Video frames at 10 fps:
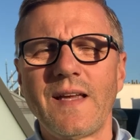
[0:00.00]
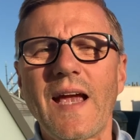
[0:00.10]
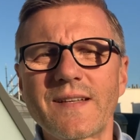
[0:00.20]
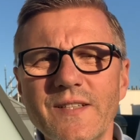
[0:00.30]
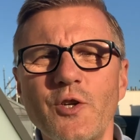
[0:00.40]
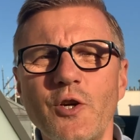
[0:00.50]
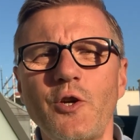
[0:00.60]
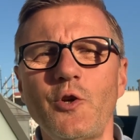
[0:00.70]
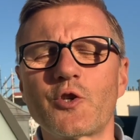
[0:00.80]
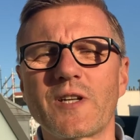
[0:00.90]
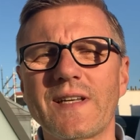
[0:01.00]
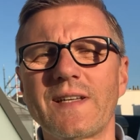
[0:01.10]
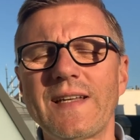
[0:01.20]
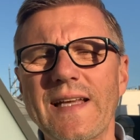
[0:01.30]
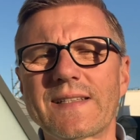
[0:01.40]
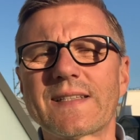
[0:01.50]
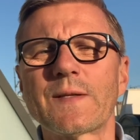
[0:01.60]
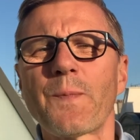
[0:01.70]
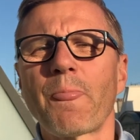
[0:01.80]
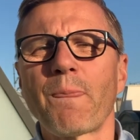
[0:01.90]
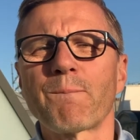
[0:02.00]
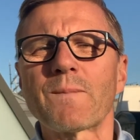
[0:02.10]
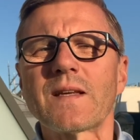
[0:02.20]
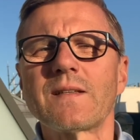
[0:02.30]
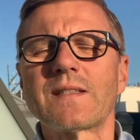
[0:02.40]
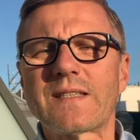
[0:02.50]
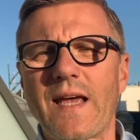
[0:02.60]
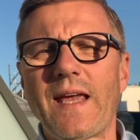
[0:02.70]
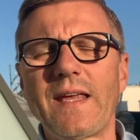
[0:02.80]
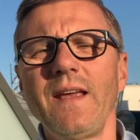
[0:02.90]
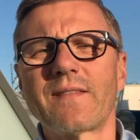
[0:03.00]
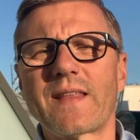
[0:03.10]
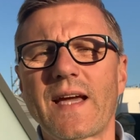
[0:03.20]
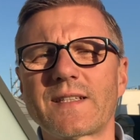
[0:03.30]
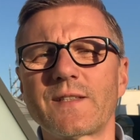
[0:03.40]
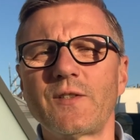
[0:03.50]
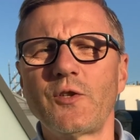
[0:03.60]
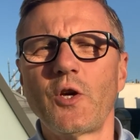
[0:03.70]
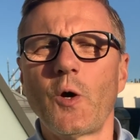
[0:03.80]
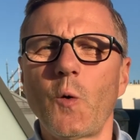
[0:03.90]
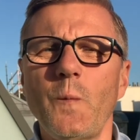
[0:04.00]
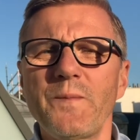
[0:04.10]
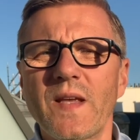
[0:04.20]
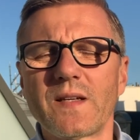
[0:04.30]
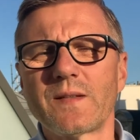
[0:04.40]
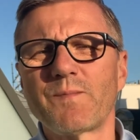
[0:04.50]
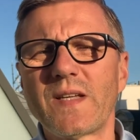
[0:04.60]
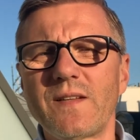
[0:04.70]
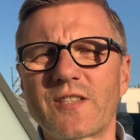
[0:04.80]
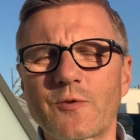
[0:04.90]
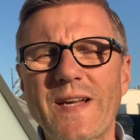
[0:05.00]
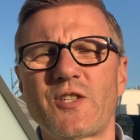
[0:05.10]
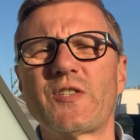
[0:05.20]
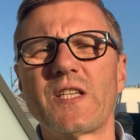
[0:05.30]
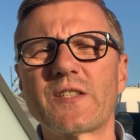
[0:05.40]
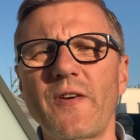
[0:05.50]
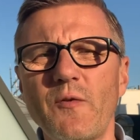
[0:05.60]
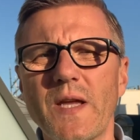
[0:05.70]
As a conclusion, let's say that, strategy is very